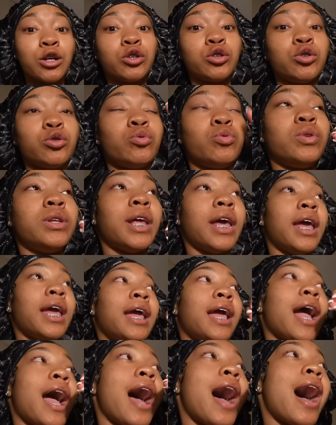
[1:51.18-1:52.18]

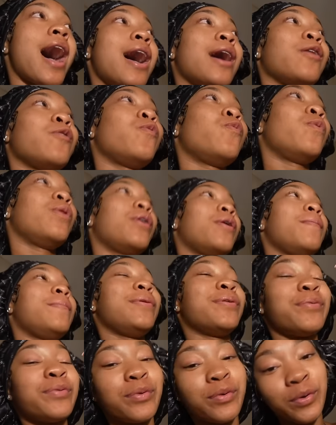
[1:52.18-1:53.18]
Today, I will
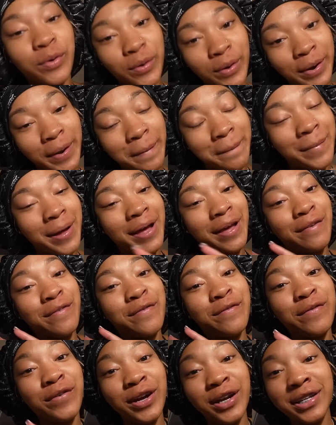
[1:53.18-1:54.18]
be recording my
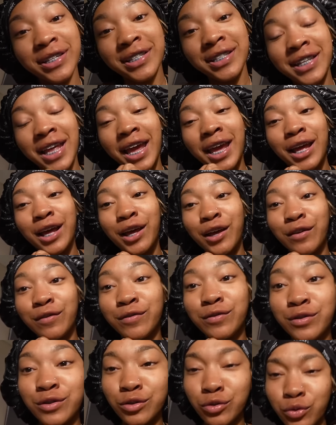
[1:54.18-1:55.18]
first day of
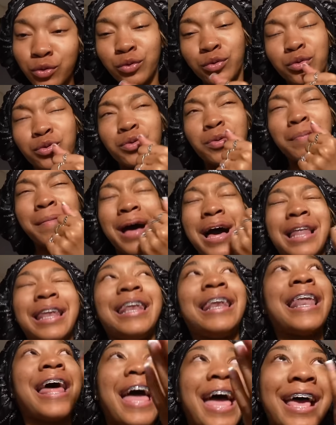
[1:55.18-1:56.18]
school. My
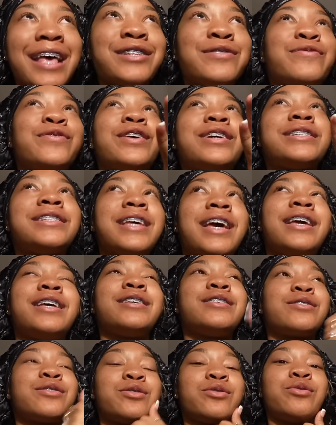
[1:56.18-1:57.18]
last first day
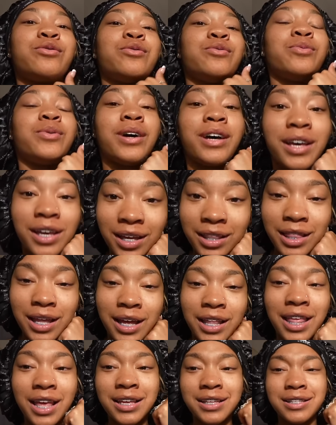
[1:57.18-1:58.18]
of school. What?
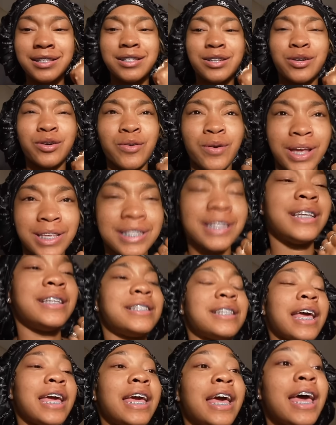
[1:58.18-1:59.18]
Like, that's crazy to
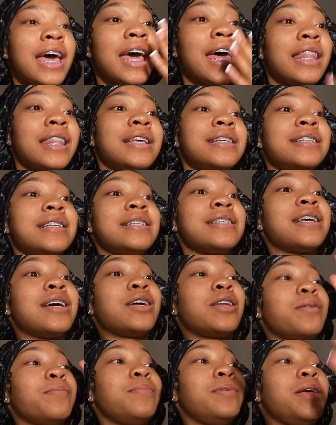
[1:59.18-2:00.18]
say. This is
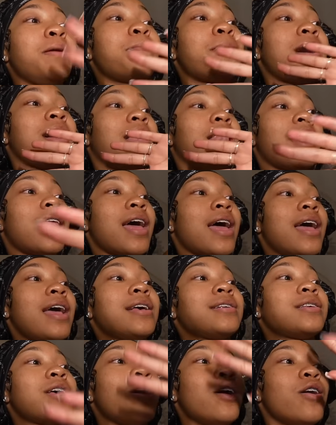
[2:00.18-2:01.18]
gonna be my
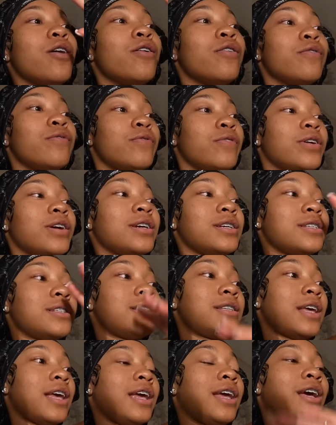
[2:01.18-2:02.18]
last
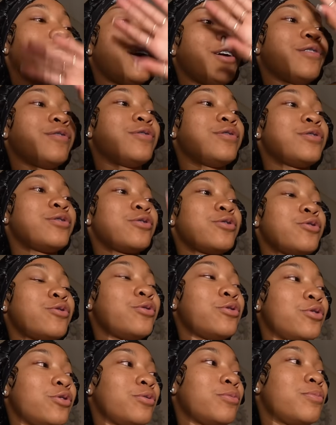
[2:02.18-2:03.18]
first day of
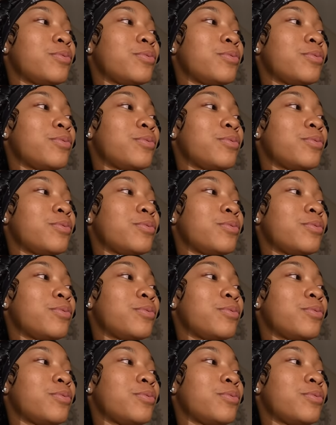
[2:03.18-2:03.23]
school,